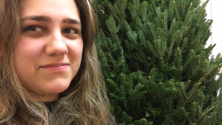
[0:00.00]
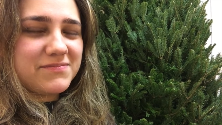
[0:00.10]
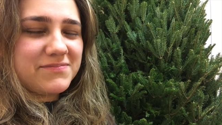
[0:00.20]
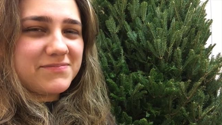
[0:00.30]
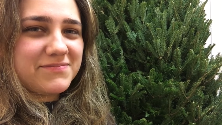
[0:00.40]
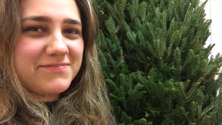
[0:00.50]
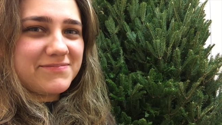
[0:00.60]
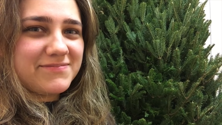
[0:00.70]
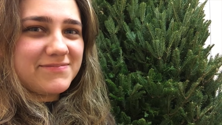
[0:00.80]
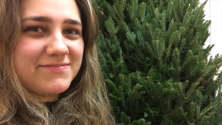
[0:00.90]

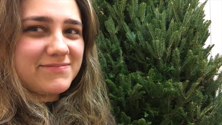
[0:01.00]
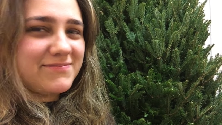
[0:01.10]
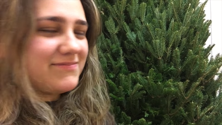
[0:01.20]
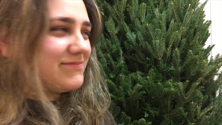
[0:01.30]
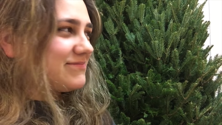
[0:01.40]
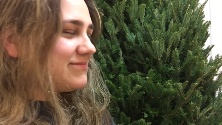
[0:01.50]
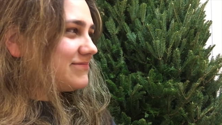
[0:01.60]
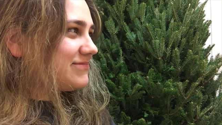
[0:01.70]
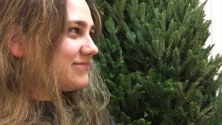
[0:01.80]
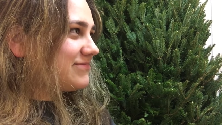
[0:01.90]

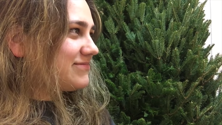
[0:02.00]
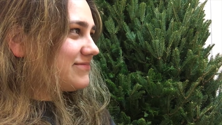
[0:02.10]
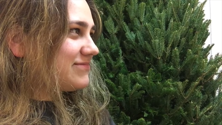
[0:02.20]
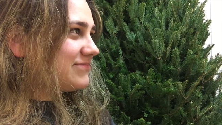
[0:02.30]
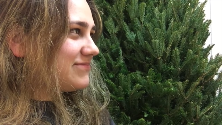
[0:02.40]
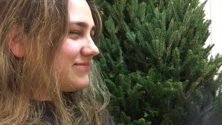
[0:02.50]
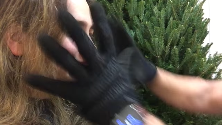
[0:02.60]
No one is speaking in this clip.